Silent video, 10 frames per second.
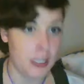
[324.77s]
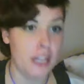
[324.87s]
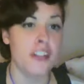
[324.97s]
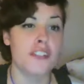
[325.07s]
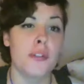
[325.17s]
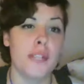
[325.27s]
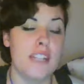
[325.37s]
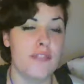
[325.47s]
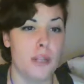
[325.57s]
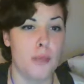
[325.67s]
There's no
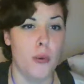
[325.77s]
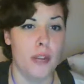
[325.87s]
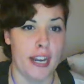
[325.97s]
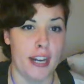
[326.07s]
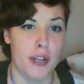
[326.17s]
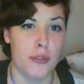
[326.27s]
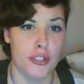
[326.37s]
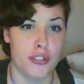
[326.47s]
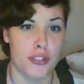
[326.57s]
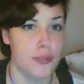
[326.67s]
need for a bow and arrow,
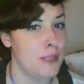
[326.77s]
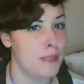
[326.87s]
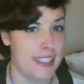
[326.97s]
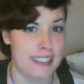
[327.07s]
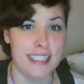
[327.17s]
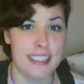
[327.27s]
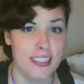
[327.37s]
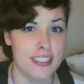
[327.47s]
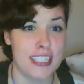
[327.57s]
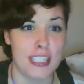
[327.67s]
just shoot him sexy
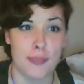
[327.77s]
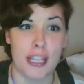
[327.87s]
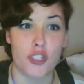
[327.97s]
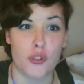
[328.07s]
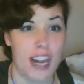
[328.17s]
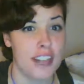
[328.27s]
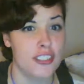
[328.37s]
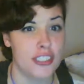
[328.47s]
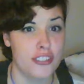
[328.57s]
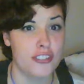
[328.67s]
looks and he'll make tracks
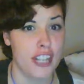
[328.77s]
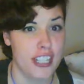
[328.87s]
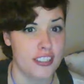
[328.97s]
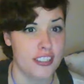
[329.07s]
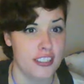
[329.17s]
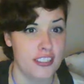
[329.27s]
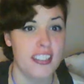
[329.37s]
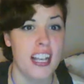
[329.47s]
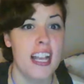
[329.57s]
in your directions.